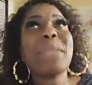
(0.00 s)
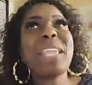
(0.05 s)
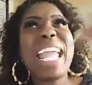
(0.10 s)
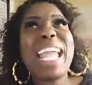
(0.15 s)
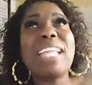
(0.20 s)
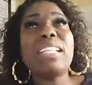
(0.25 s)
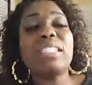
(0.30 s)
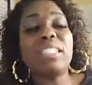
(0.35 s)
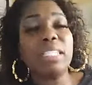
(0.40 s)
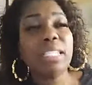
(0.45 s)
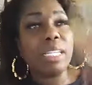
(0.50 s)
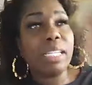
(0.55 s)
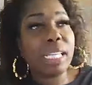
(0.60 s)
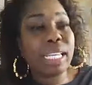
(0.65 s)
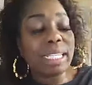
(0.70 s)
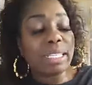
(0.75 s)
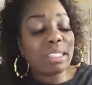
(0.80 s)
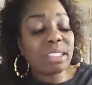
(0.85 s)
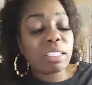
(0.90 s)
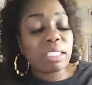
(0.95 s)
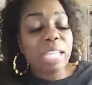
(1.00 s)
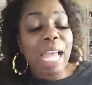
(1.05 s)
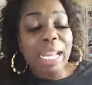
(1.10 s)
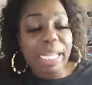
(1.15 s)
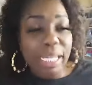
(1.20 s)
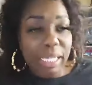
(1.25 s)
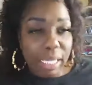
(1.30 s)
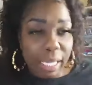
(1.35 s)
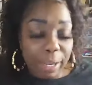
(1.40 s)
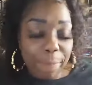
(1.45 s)
instantly,
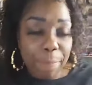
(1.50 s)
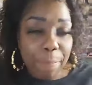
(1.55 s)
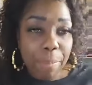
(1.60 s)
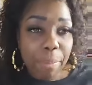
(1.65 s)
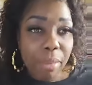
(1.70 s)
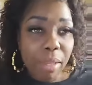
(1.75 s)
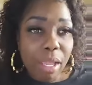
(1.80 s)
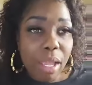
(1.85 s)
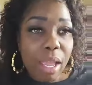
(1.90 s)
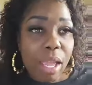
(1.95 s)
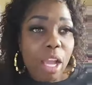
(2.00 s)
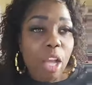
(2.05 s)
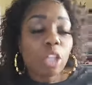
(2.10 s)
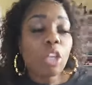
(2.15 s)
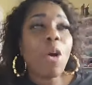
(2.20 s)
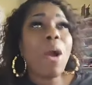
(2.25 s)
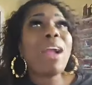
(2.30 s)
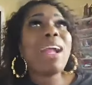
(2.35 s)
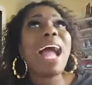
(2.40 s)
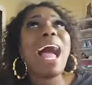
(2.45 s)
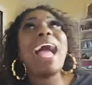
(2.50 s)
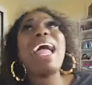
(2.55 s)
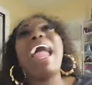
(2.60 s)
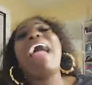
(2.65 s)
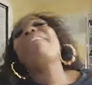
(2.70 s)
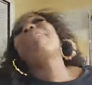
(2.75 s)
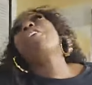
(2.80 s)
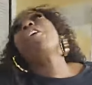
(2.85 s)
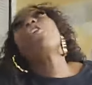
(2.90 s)
suddenly. Lord God, after